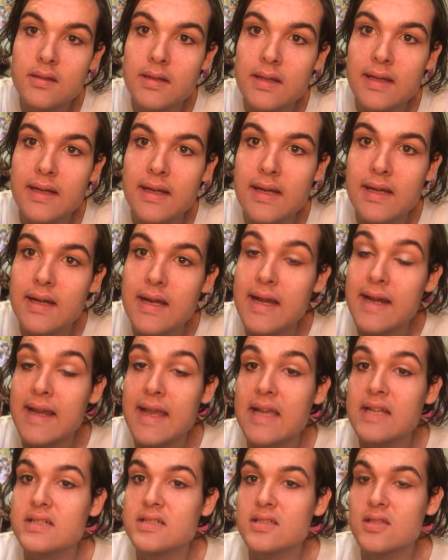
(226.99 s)
Like, I
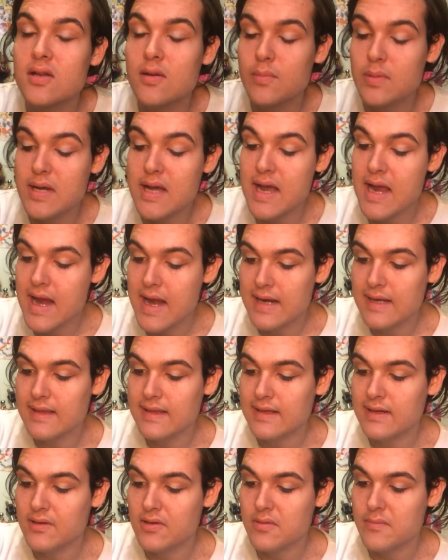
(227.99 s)
can't just go put
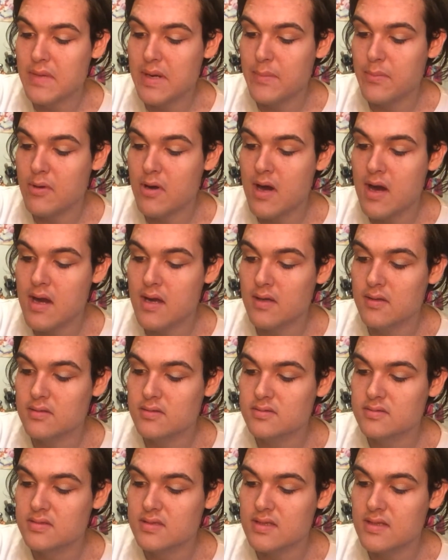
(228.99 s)
highlighter on my
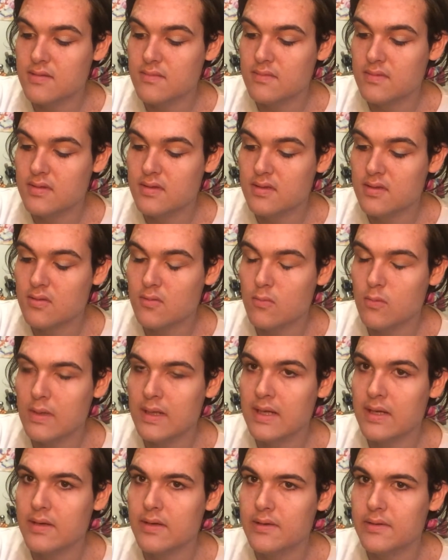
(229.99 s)
brows. That would look
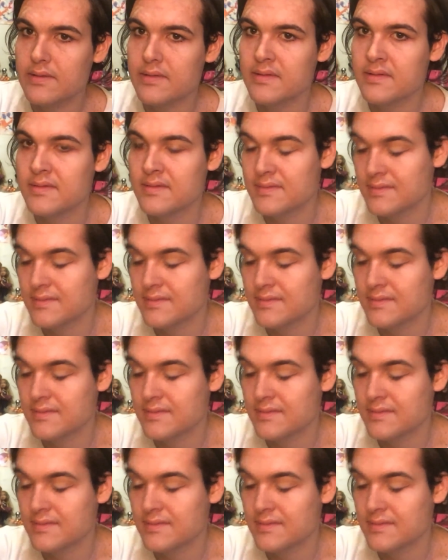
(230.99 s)
weird.